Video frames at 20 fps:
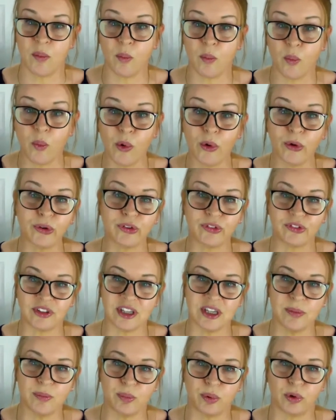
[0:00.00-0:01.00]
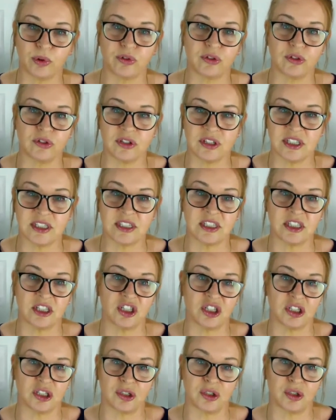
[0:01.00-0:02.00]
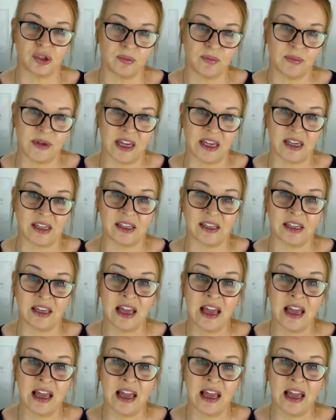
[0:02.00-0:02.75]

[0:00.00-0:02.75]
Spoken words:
most important decision to make,